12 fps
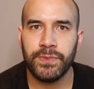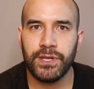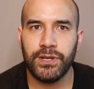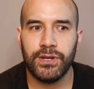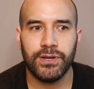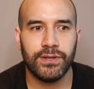
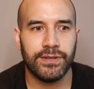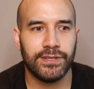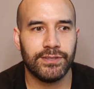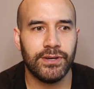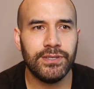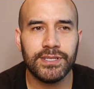
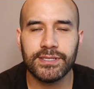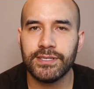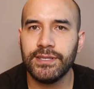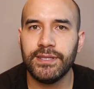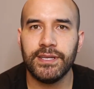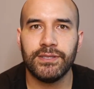Don't just
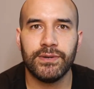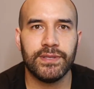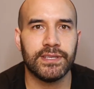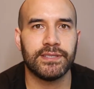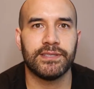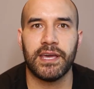sit there doing
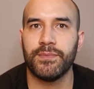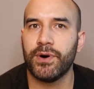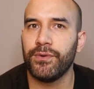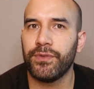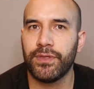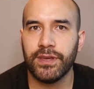the same
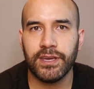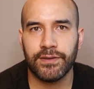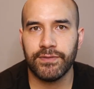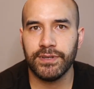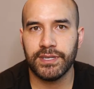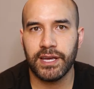old thing
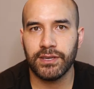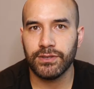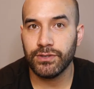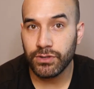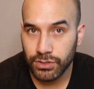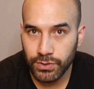every day.
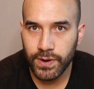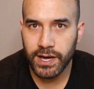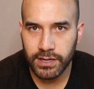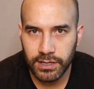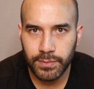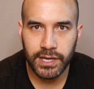You are
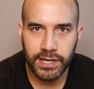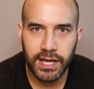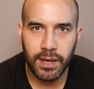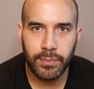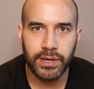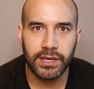going to be
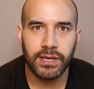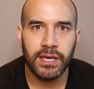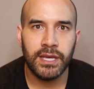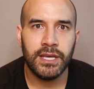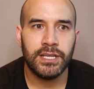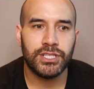unhappy.
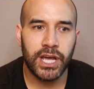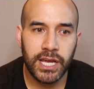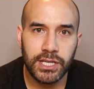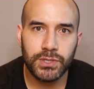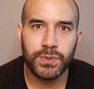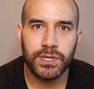
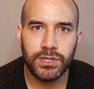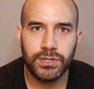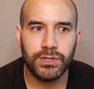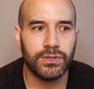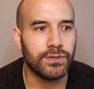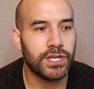Change what you
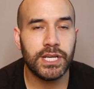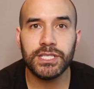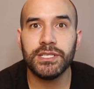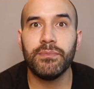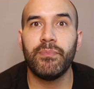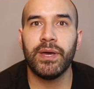do.
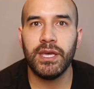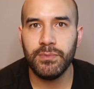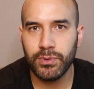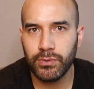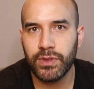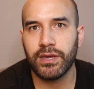Change the
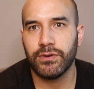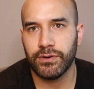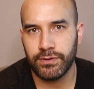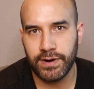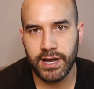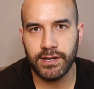people that
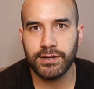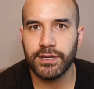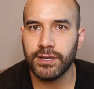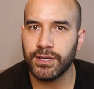you're around.